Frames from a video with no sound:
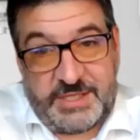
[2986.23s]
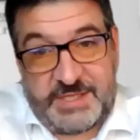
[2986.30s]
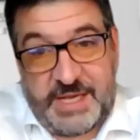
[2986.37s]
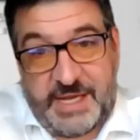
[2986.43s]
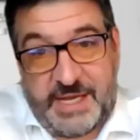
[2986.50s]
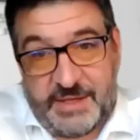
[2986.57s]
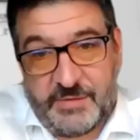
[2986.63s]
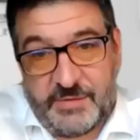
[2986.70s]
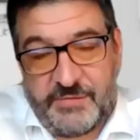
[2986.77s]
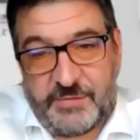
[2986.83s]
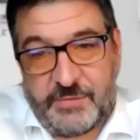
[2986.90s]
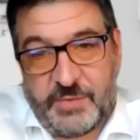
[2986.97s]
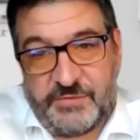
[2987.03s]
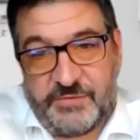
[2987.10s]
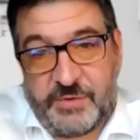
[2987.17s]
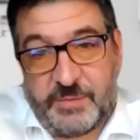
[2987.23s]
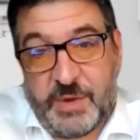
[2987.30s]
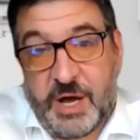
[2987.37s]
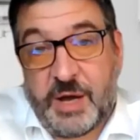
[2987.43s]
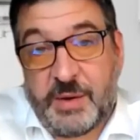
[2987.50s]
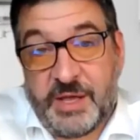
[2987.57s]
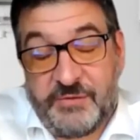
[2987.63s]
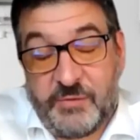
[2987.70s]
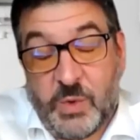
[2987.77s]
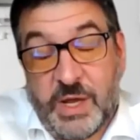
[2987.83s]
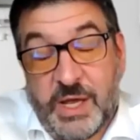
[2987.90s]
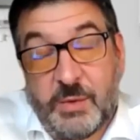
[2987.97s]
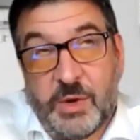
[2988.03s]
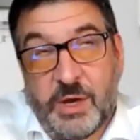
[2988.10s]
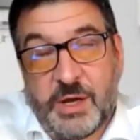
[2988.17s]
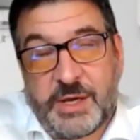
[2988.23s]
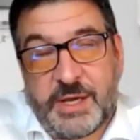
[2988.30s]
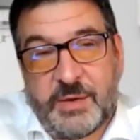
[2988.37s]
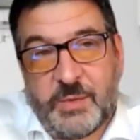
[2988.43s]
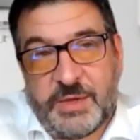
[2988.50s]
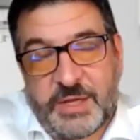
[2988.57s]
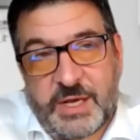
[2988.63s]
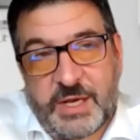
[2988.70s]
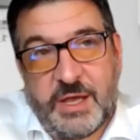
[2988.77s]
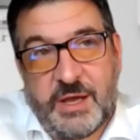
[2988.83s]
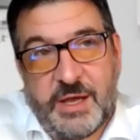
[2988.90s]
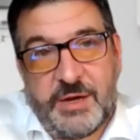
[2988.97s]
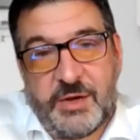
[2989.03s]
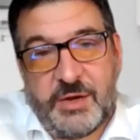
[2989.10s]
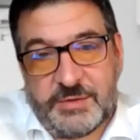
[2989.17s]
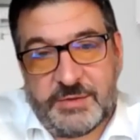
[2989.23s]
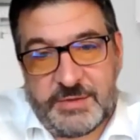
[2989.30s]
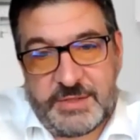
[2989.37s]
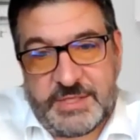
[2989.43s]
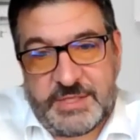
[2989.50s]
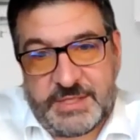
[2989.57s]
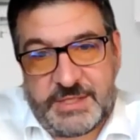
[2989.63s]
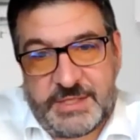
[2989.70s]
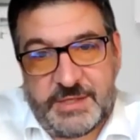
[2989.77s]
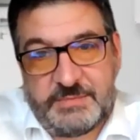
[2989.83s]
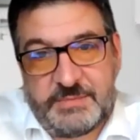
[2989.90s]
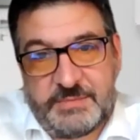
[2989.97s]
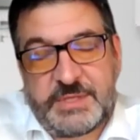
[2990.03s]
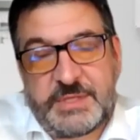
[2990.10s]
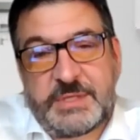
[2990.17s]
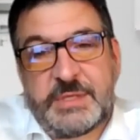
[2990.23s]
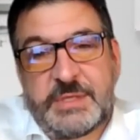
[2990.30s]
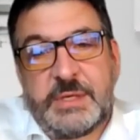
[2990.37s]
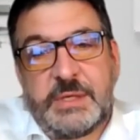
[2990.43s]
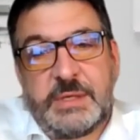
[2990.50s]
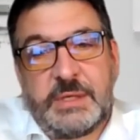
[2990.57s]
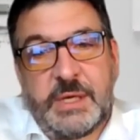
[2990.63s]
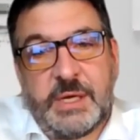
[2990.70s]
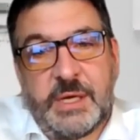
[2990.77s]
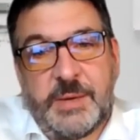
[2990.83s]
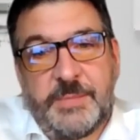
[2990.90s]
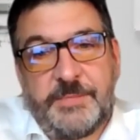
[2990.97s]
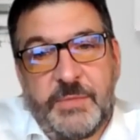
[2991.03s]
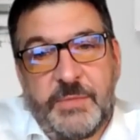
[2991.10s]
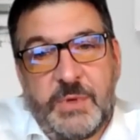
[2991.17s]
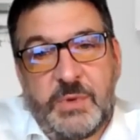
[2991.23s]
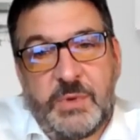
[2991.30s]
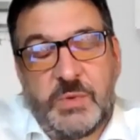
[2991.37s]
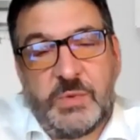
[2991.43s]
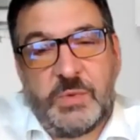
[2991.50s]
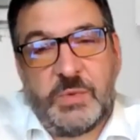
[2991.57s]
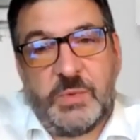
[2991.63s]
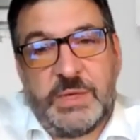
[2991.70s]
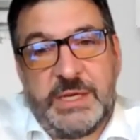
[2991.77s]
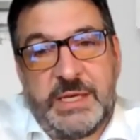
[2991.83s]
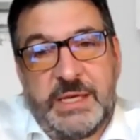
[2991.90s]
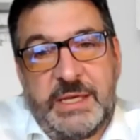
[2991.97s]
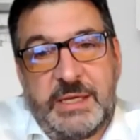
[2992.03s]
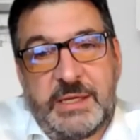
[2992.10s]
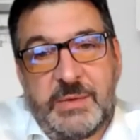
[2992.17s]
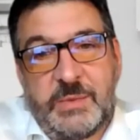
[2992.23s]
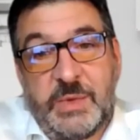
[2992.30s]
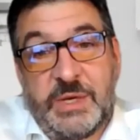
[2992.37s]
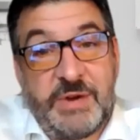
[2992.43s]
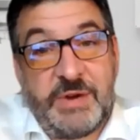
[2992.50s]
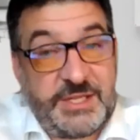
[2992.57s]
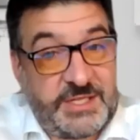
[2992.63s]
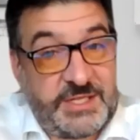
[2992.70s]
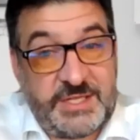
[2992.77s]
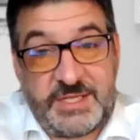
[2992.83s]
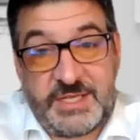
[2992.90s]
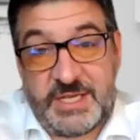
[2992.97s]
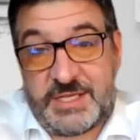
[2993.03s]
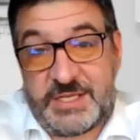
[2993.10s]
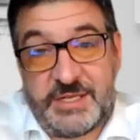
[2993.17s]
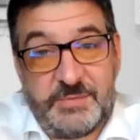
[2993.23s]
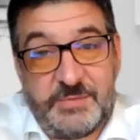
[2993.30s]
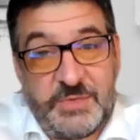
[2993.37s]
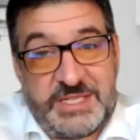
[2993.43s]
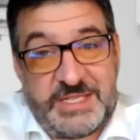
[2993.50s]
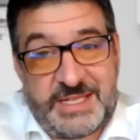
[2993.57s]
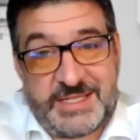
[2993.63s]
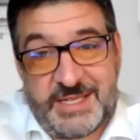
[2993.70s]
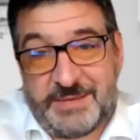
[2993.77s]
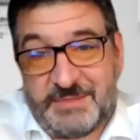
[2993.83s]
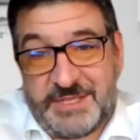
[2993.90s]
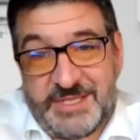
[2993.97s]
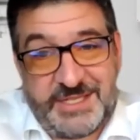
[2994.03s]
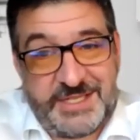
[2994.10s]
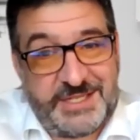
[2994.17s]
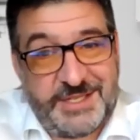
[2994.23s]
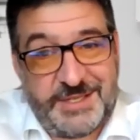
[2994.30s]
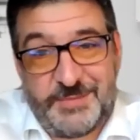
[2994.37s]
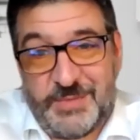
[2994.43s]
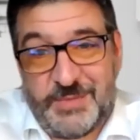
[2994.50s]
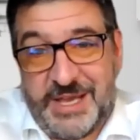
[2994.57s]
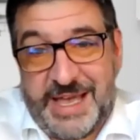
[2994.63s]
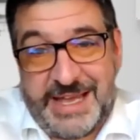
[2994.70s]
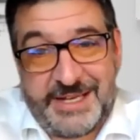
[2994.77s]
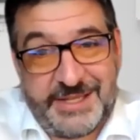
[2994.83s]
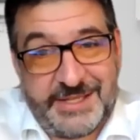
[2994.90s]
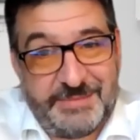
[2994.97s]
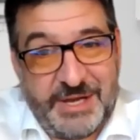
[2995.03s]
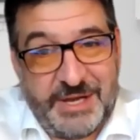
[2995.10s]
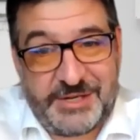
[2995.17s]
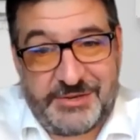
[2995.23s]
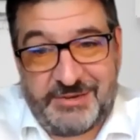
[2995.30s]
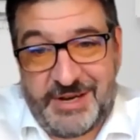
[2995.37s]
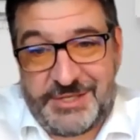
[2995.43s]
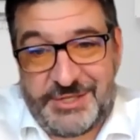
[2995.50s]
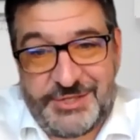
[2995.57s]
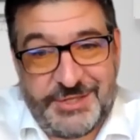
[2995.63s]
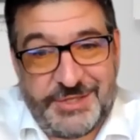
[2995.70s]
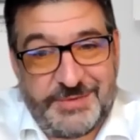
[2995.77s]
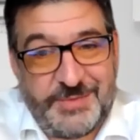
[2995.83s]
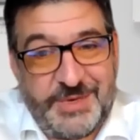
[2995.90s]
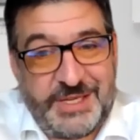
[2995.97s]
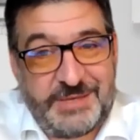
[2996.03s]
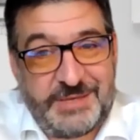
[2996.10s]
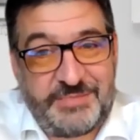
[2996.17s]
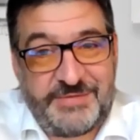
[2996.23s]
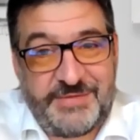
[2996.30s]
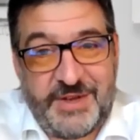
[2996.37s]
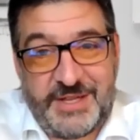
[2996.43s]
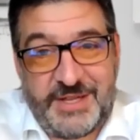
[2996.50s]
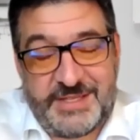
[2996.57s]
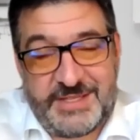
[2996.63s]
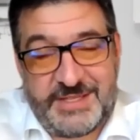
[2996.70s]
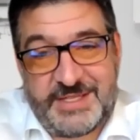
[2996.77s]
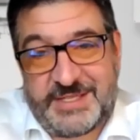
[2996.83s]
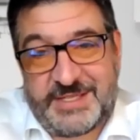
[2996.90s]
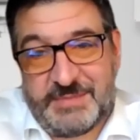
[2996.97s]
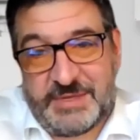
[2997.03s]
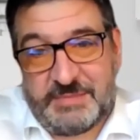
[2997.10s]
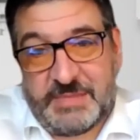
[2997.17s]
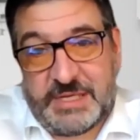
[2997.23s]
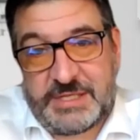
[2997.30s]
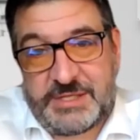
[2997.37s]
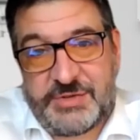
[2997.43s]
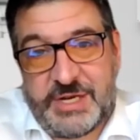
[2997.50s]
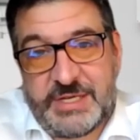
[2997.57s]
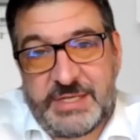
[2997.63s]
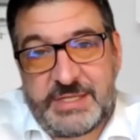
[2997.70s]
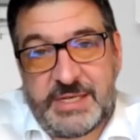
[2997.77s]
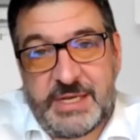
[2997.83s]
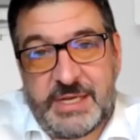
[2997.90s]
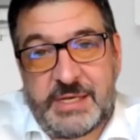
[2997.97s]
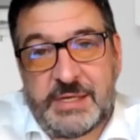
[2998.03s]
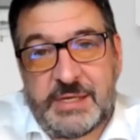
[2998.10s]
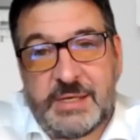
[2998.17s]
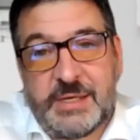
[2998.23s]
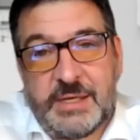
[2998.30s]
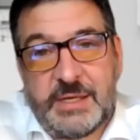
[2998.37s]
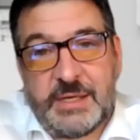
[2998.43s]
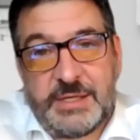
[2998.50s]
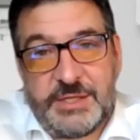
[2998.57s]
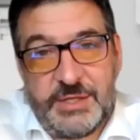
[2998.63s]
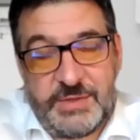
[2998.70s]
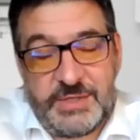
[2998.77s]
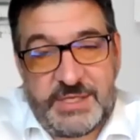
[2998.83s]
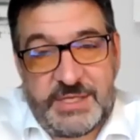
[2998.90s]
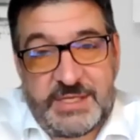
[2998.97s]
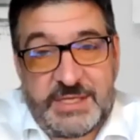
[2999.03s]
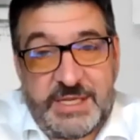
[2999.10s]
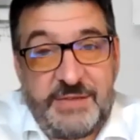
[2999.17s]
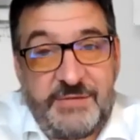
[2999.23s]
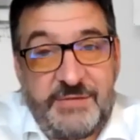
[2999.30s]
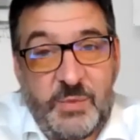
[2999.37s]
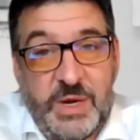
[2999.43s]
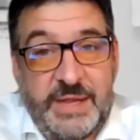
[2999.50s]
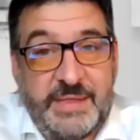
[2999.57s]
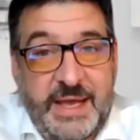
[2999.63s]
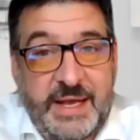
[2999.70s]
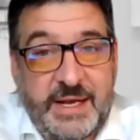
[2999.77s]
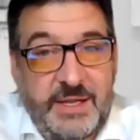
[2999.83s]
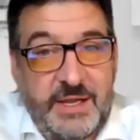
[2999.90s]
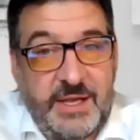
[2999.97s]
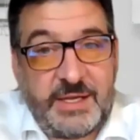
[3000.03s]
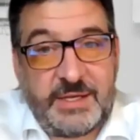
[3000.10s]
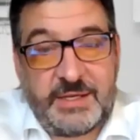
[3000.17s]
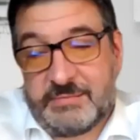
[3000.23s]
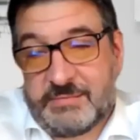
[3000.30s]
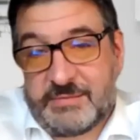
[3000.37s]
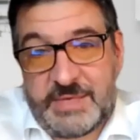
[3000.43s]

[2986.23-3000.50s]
say that from our, if we're working with a client on systems, we register the system, we set up the system, we handle the migration, we can provide the system administrator duties. If and when that client